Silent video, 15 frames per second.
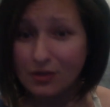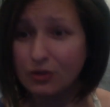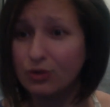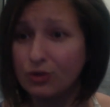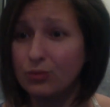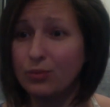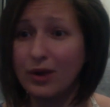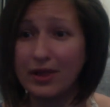
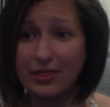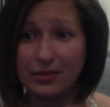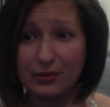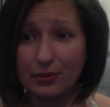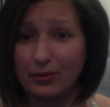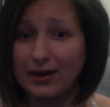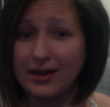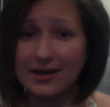through breath, through
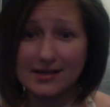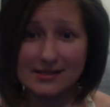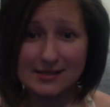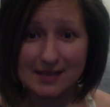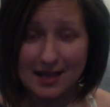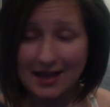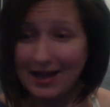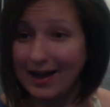awareness,
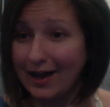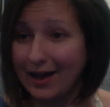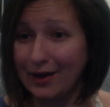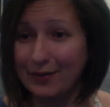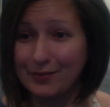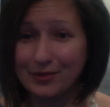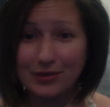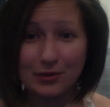
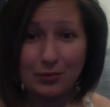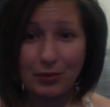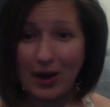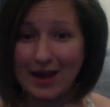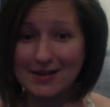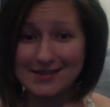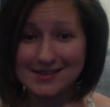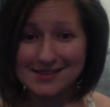through
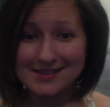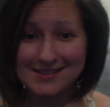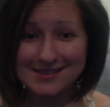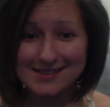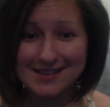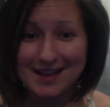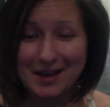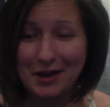practice,